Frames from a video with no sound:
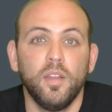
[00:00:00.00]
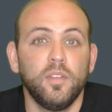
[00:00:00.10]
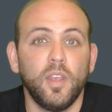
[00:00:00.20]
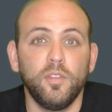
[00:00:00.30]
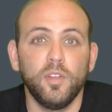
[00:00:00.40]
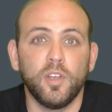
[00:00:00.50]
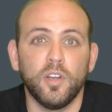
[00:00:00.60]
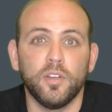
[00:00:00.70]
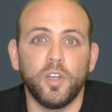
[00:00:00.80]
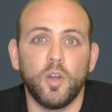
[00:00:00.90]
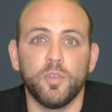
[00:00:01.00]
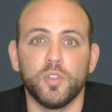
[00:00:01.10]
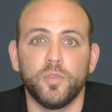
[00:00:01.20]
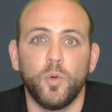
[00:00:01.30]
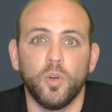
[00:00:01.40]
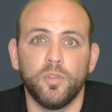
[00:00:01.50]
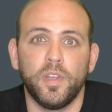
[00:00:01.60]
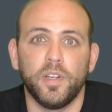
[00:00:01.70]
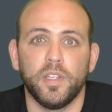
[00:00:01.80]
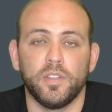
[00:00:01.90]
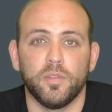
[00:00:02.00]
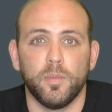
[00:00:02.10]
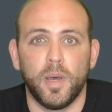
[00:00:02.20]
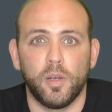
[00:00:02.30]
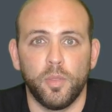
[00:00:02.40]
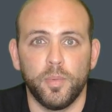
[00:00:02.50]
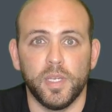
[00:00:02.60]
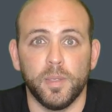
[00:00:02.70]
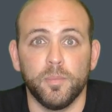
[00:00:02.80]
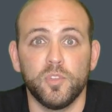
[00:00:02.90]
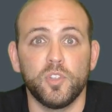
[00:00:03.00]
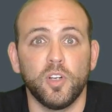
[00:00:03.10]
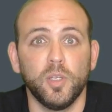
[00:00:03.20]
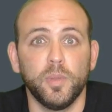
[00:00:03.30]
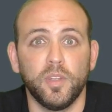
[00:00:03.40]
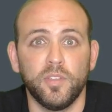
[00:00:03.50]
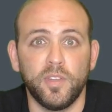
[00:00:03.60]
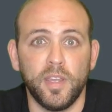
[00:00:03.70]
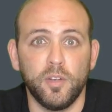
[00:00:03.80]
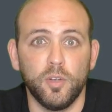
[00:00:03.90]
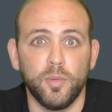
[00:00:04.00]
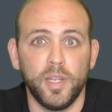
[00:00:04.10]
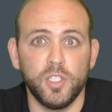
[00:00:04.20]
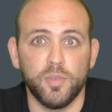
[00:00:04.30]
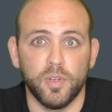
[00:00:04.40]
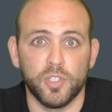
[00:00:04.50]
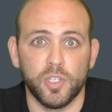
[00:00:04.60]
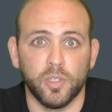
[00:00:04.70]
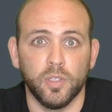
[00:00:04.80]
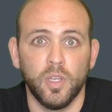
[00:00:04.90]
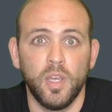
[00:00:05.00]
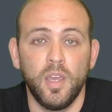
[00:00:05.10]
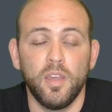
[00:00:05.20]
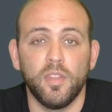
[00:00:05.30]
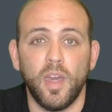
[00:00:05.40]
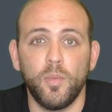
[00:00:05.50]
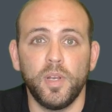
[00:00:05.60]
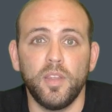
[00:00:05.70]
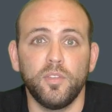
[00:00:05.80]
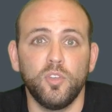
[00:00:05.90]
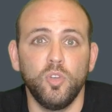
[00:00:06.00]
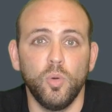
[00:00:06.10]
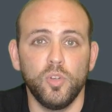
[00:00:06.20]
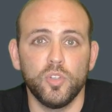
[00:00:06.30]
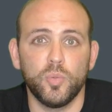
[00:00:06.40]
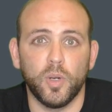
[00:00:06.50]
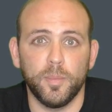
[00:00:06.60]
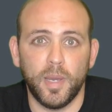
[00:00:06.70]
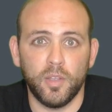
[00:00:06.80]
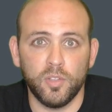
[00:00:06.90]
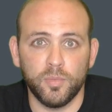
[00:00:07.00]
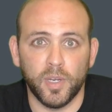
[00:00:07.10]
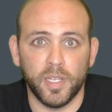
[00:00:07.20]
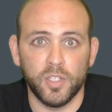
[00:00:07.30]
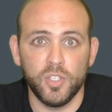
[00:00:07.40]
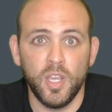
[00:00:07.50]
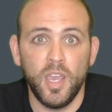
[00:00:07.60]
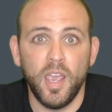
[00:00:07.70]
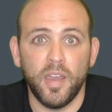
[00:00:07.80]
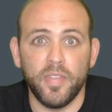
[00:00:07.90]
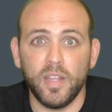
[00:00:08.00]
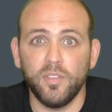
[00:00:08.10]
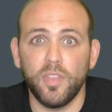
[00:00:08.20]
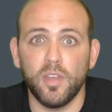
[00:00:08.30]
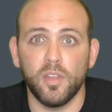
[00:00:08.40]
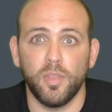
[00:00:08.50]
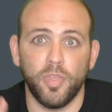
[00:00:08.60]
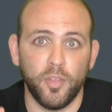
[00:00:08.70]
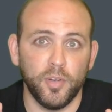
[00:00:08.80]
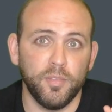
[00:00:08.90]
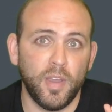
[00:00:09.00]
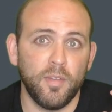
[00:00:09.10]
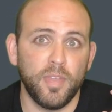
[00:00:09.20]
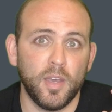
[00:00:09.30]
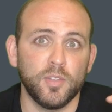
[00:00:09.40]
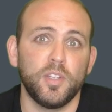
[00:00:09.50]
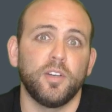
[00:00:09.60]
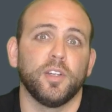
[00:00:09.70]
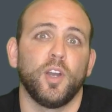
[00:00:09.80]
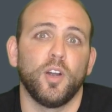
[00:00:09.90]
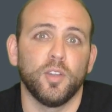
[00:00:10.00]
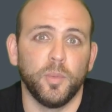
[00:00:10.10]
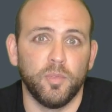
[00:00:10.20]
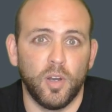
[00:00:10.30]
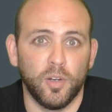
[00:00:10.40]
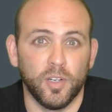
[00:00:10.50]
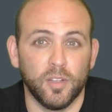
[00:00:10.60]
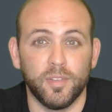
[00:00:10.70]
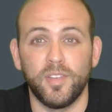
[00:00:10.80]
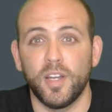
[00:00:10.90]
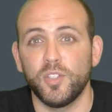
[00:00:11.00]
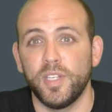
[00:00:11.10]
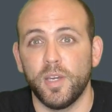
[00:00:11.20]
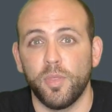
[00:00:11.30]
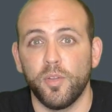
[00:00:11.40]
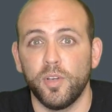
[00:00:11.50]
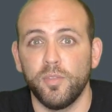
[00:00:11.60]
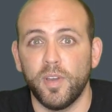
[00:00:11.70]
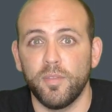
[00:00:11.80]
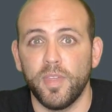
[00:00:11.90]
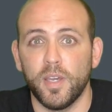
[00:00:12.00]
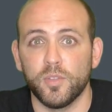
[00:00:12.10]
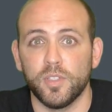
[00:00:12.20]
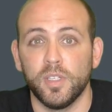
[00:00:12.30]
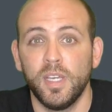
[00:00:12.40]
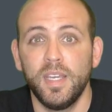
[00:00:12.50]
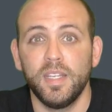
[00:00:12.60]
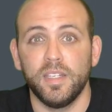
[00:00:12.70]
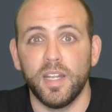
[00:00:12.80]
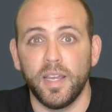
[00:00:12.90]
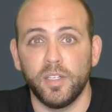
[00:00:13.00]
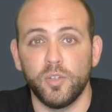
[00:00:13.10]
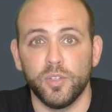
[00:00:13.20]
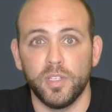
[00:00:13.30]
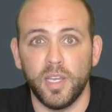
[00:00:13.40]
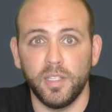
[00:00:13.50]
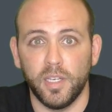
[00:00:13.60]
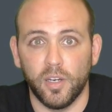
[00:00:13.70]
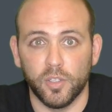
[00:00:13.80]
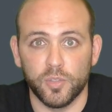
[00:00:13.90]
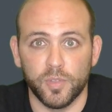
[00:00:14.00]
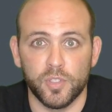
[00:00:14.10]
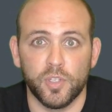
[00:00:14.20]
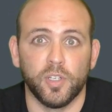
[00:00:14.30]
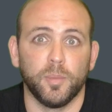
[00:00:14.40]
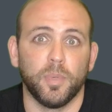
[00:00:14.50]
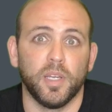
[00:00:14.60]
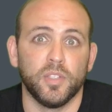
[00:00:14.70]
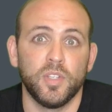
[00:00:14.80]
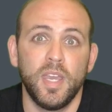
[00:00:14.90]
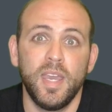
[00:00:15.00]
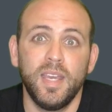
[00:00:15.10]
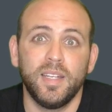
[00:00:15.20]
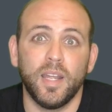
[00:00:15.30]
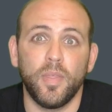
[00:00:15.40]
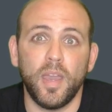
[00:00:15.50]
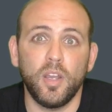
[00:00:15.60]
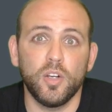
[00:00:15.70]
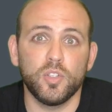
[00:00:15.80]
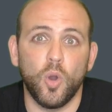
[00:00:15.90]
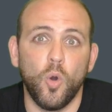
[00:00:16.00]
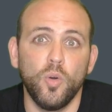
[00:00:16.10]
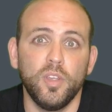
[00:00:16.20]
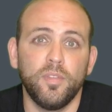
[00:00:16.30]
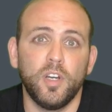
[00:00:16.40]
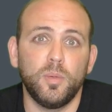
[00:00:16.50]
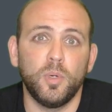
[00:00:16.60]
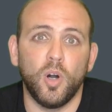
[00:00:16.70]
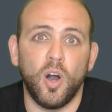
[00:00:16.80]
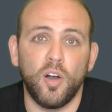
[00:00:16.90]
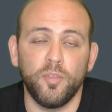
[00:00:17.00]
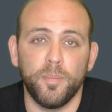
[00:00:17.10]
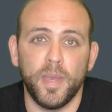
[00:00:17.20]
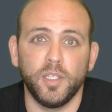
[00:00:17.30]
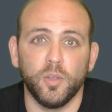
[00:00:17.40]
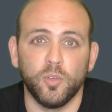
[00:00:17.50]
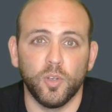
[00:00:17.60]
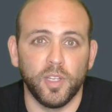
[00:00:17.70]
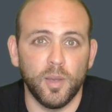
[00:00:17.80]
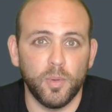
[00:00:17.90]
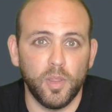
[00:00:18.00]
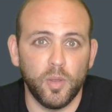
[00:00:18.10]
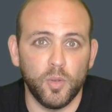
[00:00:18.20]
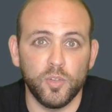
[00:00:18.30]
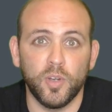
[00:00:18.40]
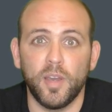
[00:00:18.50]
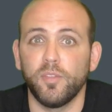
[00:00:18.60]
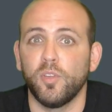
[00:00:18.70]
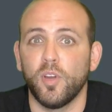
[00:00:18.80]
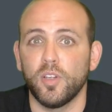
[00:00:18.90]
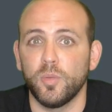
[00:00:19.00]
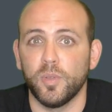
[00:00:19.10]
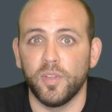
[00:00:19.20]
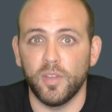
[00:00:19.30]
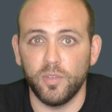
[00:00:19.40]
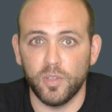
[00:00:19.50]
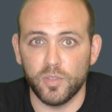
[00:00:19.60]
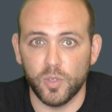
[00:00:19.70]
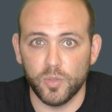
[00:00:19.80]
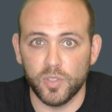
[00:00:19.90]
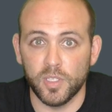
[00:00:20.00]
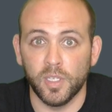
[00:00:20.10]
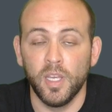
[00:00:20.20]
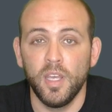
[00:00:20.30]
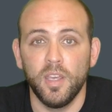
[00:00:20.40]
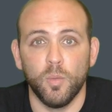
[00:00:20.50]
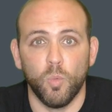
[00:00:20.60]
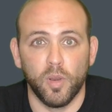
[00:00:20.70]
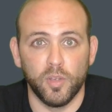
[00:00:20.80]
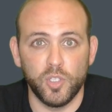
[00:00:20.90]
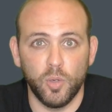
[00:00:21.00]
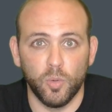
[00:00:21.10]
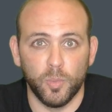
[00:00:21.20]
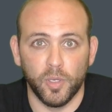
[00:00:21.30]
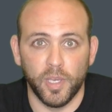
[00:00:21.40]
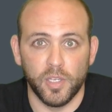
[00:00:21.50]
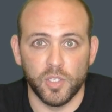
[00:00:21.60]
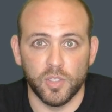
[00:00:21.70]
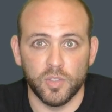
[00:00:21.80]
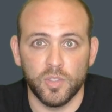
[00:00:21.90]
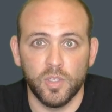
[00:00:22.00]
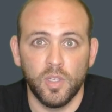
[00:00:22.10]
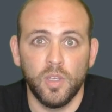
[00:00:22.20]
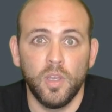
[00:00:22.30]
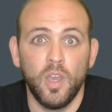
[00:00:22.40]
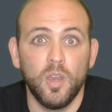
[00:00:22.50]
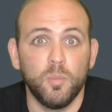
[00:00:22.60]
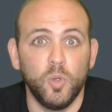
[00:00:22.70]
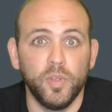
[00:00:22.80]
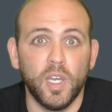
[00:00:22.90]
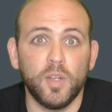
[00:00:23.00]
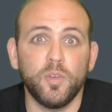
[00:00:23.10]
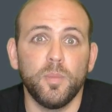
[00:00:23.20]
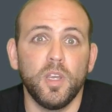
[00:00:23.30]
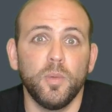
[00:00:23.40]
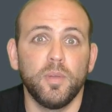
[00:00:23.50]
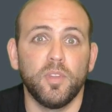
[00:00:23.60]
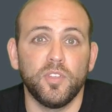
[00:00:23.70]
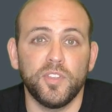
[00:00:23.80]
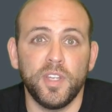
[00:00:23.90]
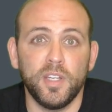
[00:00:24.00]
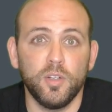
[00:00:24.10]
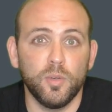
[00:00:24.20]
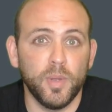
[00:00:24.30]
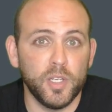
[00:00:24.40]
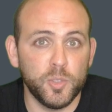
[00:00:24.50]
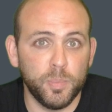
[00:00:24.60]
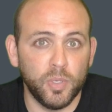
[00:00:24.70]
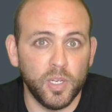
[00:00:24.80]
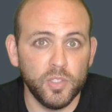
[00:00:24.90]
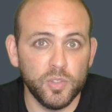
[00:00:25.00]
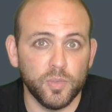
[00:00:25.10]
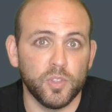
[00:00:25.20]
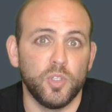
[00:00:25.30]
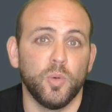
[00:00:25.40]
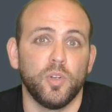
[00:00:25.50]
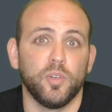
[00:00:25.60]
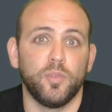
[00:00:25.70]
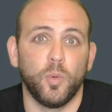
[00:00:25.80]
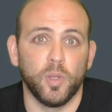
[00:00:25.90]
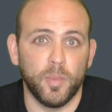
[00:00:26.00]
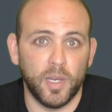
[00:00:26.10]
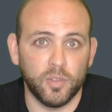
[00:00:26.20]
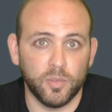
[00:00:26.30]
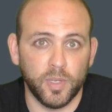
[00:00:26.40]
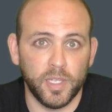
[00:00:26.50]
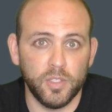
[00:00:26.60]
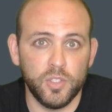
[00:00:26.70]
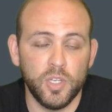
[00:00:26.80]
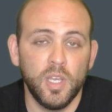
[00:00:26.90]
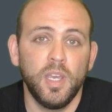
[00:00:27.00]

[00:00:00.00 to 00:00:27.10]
Tesla currently offers 4 variants of the Model 3, starting with the standard range version. That one has 220 miles of range, and that's the $35,000 car that we've all heard of. It's actually now $35,990 for a starting price. Now that car is only available off menu, so to get one of those, you'll have to talk to a Tesla associate in one of the showroom locations. Moving on from there, we have the Standard Range Plus for 240 miles of range.